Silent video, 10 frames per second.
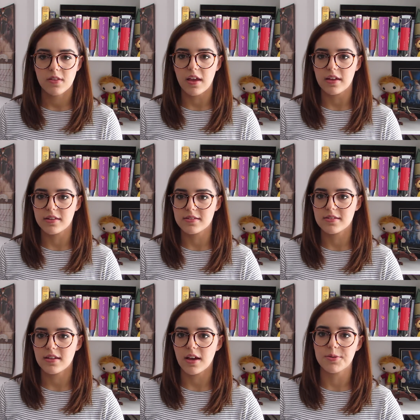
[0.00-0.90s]

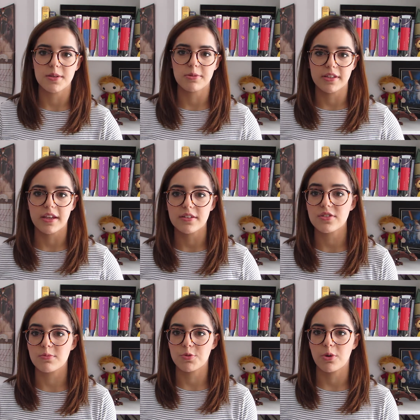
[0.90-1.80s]
and I was able to get
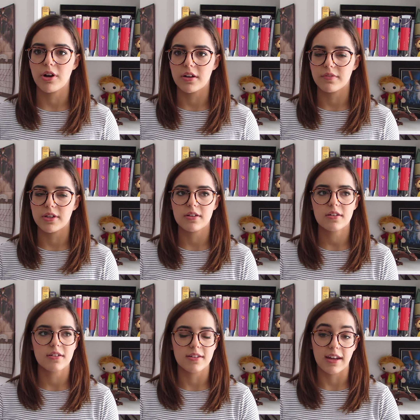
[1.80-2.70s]
so much more out of it
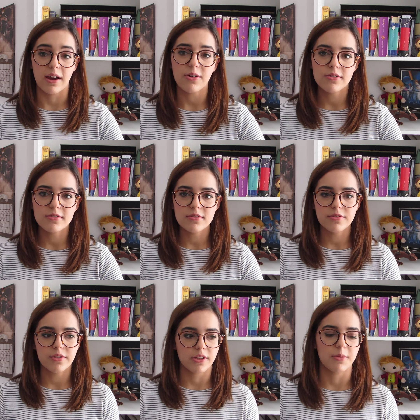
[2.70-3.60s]
now
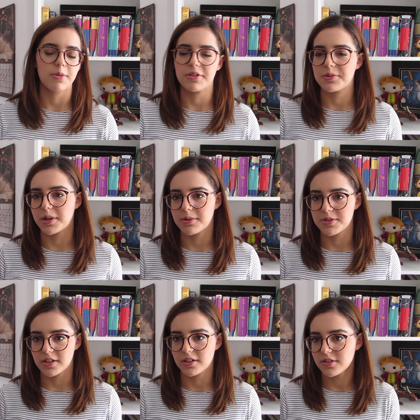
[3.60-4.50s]
compared to when I
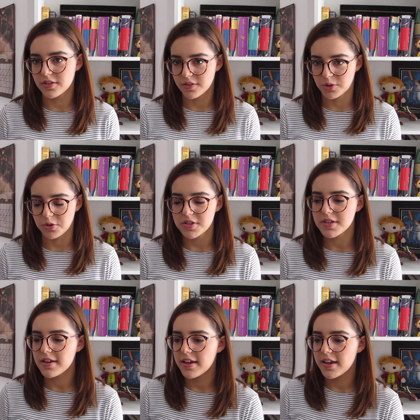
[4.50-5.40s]
was younger, of course.